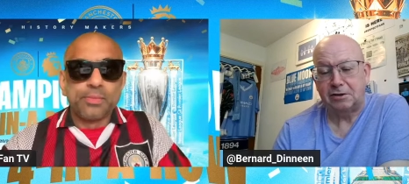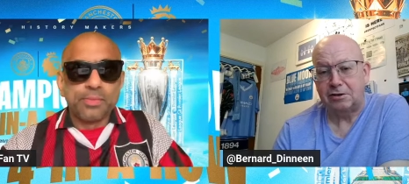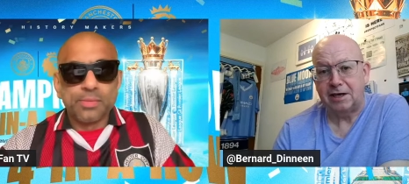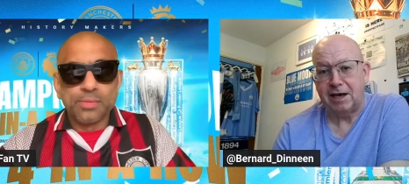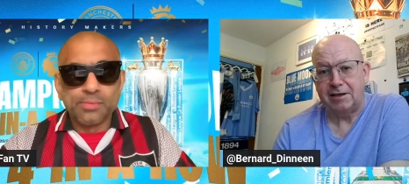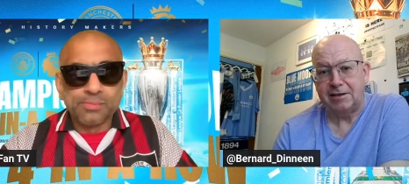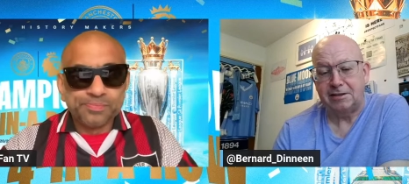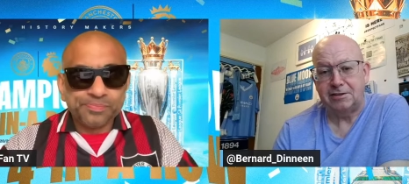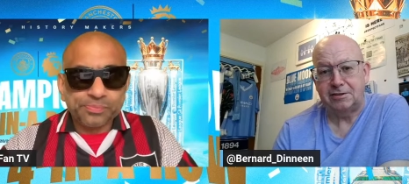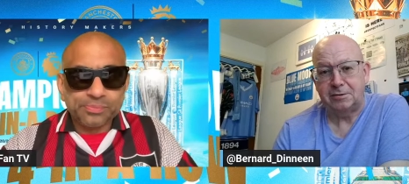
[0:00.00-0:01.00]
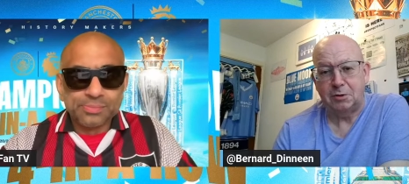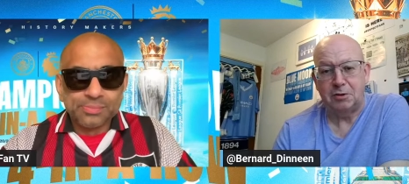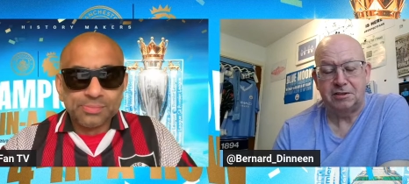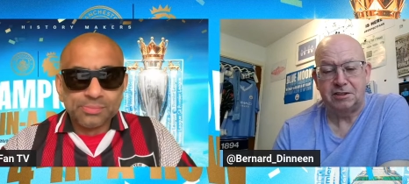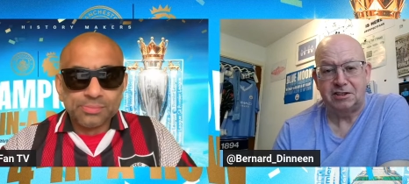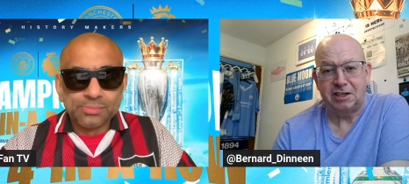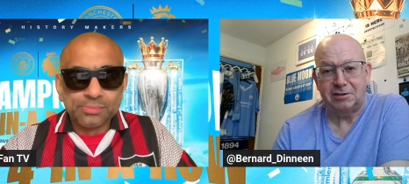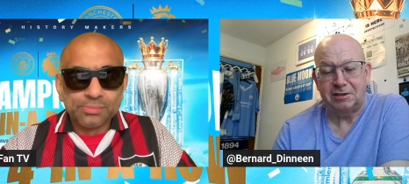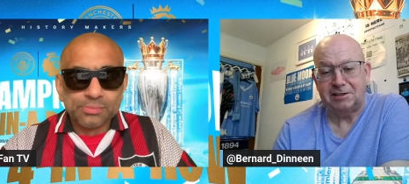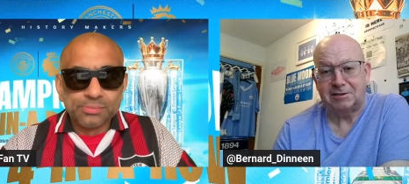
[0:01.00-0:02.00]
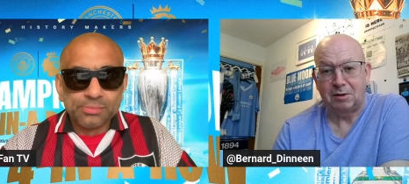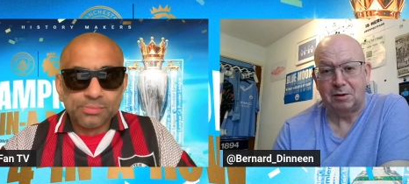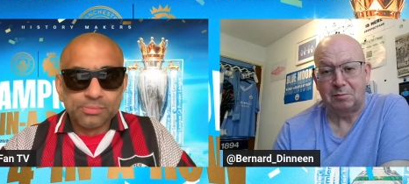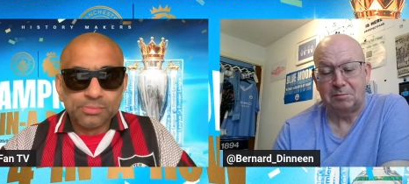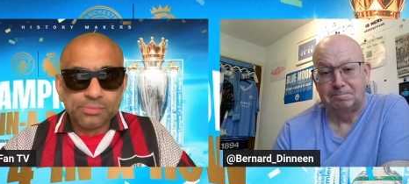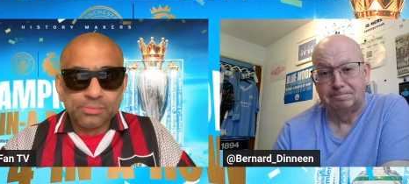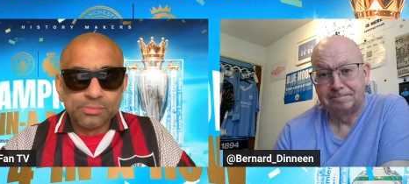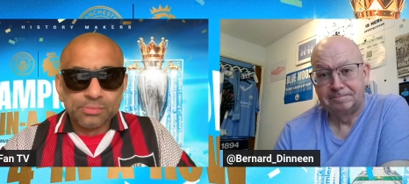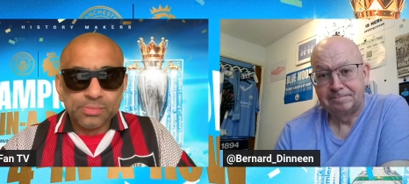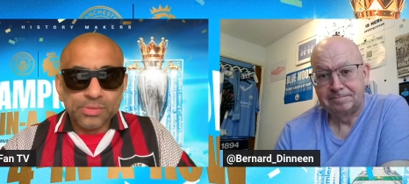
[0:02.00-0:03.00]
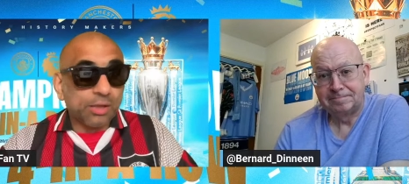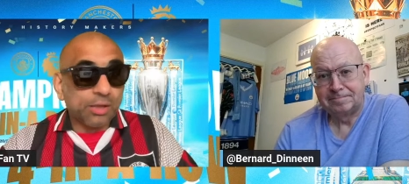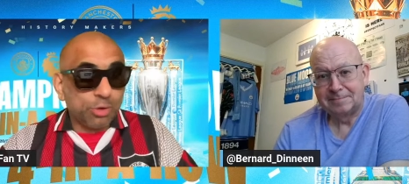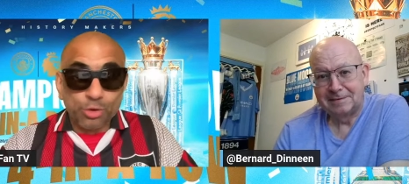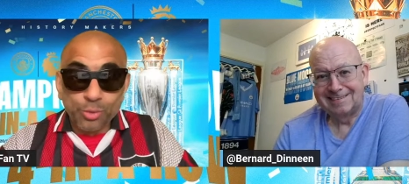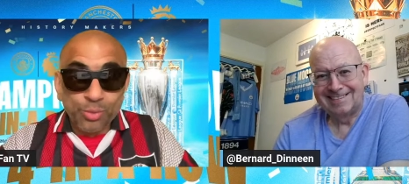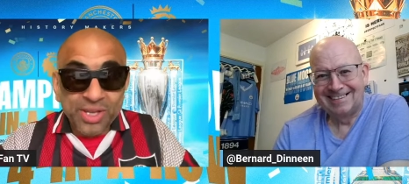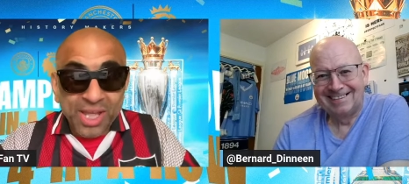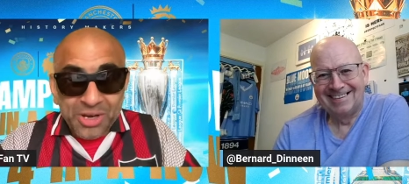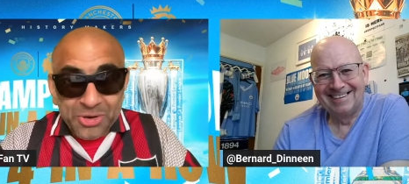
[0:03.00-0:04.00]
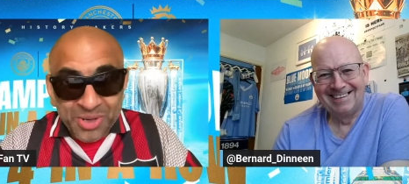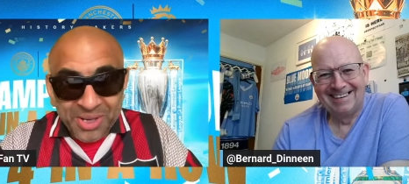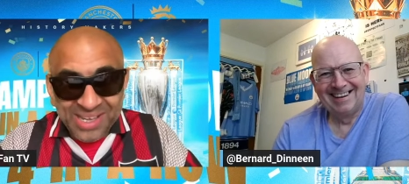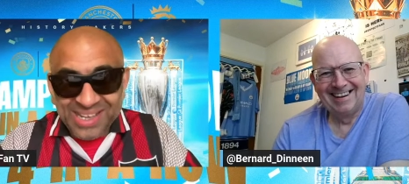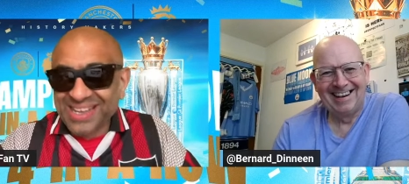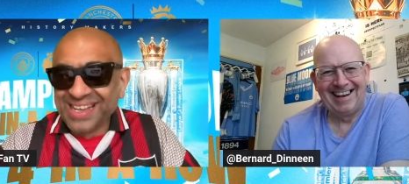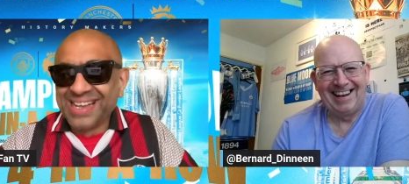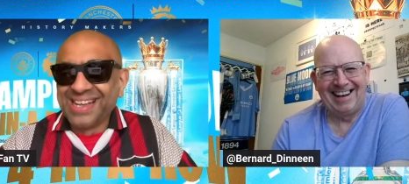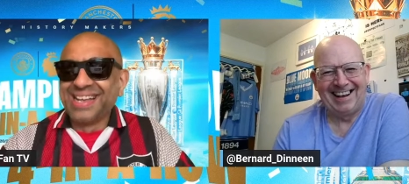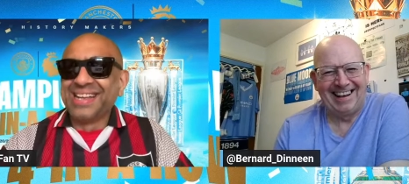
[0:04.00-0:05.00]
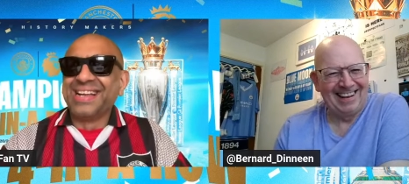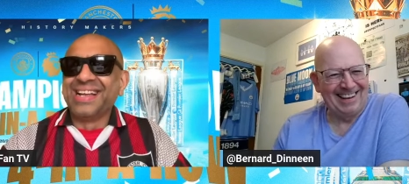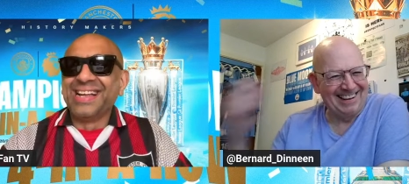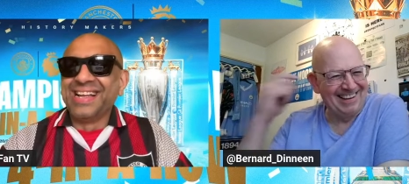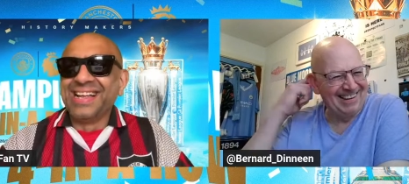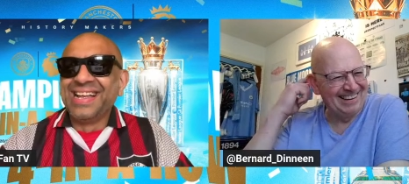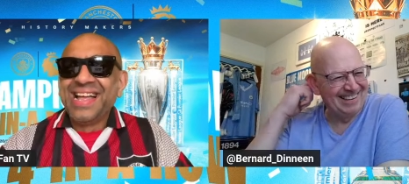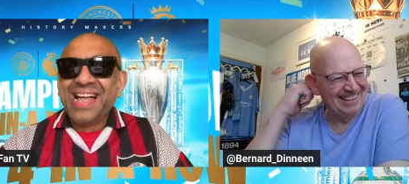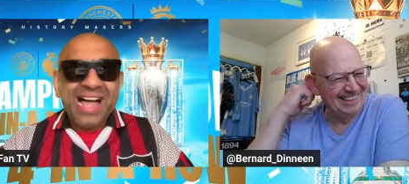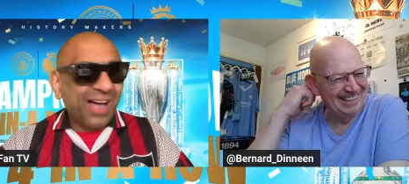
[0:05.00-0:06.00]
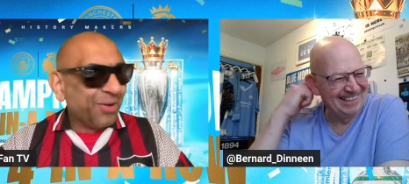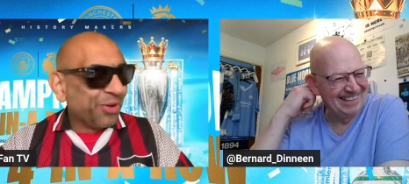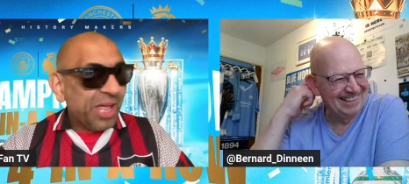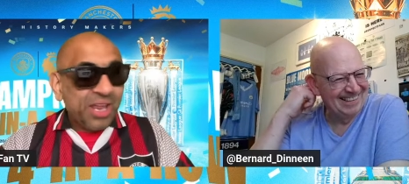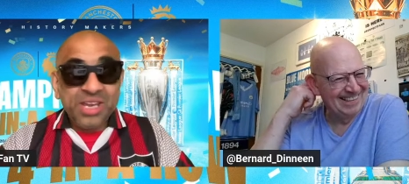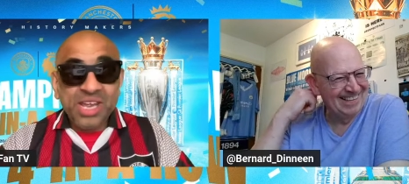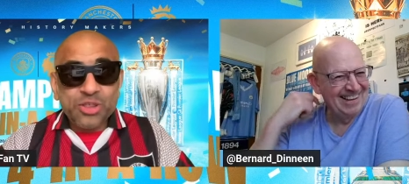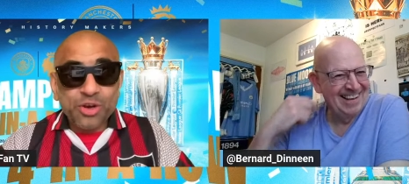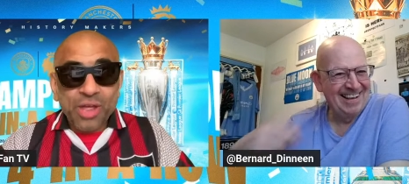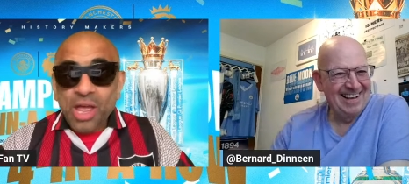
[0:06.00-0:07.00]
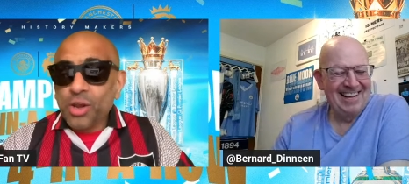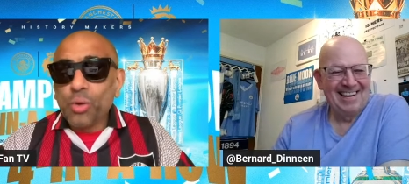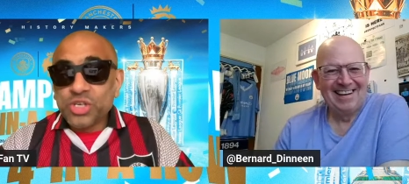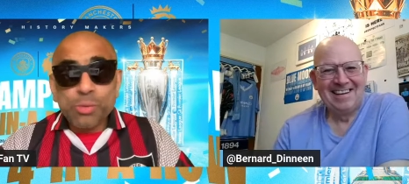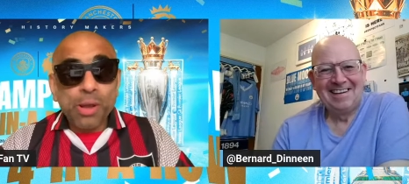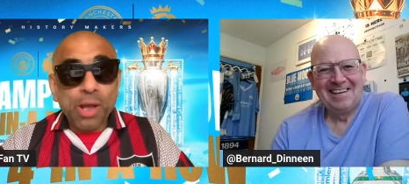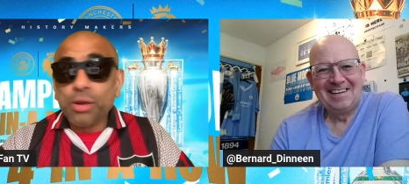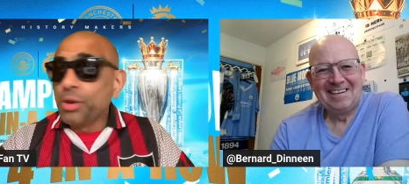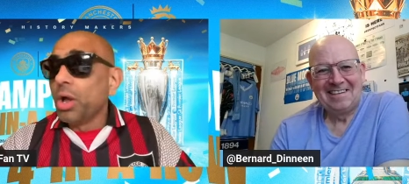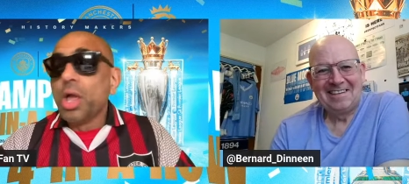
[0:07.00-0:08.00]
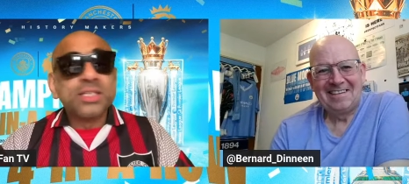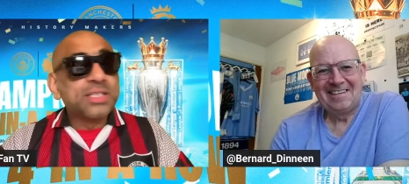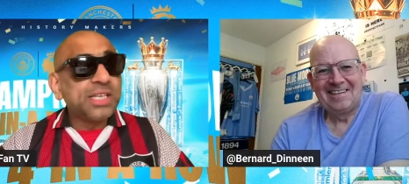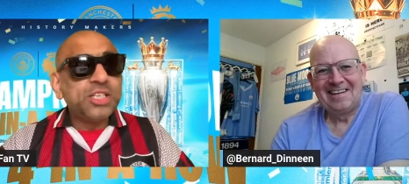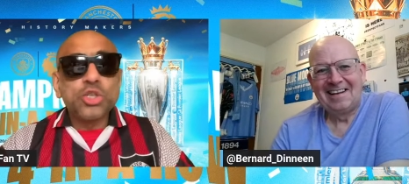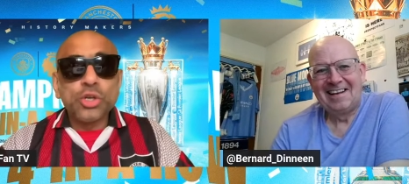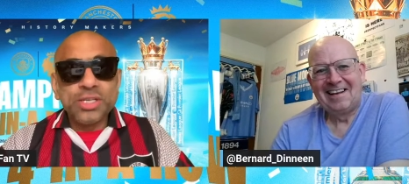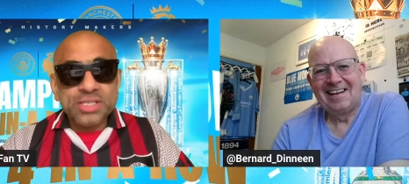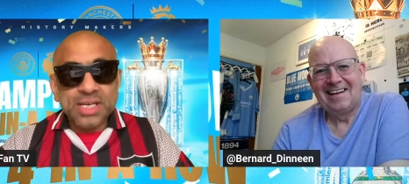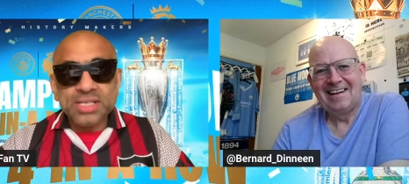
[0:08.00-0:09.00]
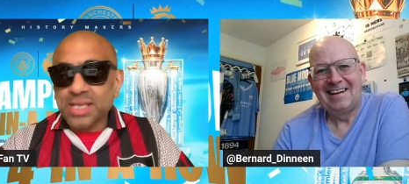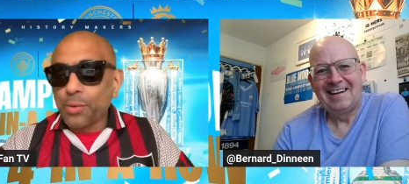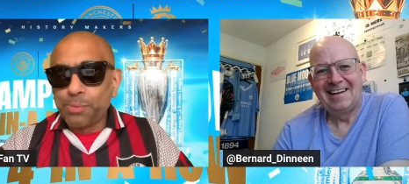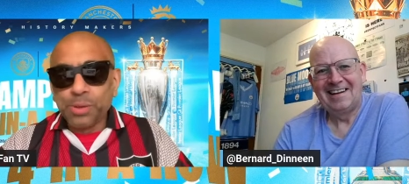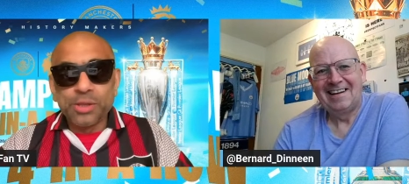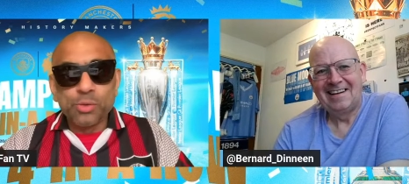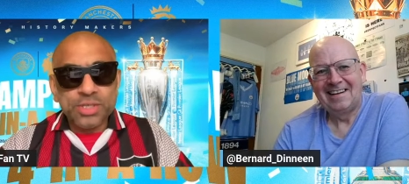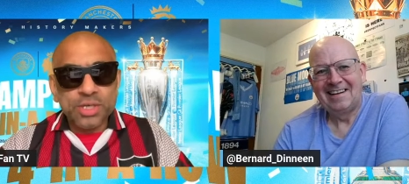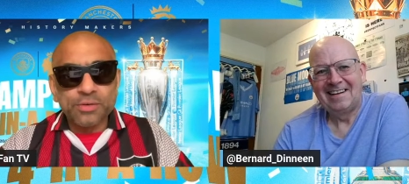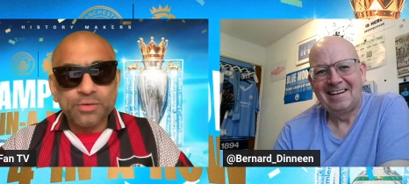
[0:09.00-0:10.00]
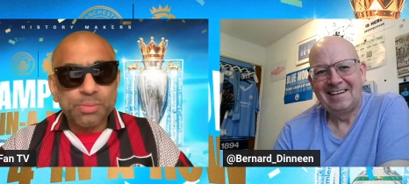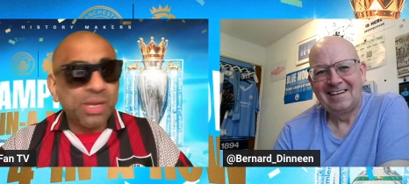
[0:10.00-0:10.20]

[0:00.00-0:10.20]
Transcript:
Speaker 1: or United in the Community Shield? That's the problem. I don't think we care, do
Speaker 2: we? I don't. Neither. No, we should be. No, City should insist that we play the reserves. It